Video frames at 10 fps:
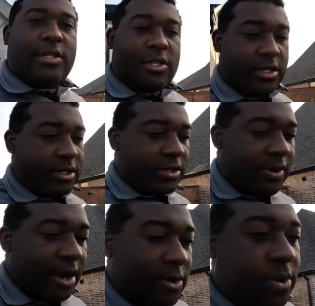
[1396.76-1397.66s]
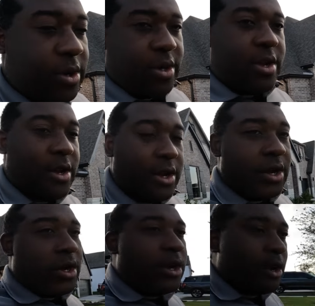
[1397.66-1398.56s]
just took Sarah to work,
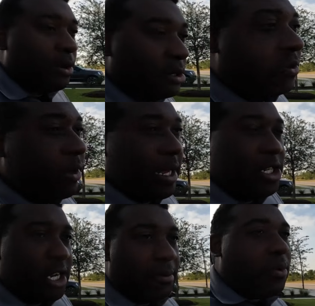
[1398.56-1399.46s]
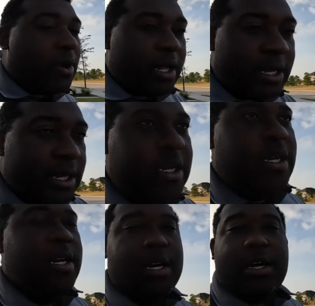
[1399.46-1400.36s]
which I realized she got my wallet.
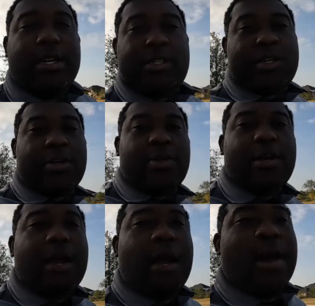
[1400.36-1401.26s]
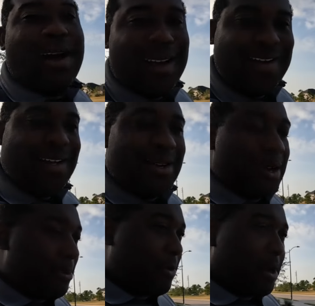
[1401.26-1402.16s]
So I need to go
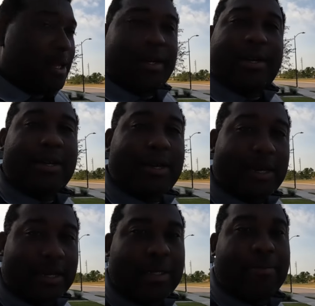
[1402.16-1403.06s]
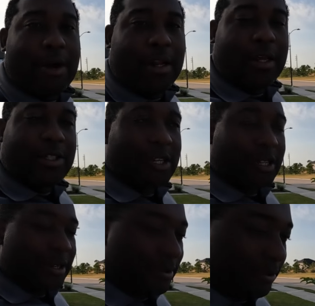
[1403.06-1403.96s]
get my wallet. I'm holler at y'all
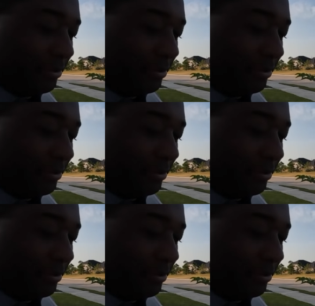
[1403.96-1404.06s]
later.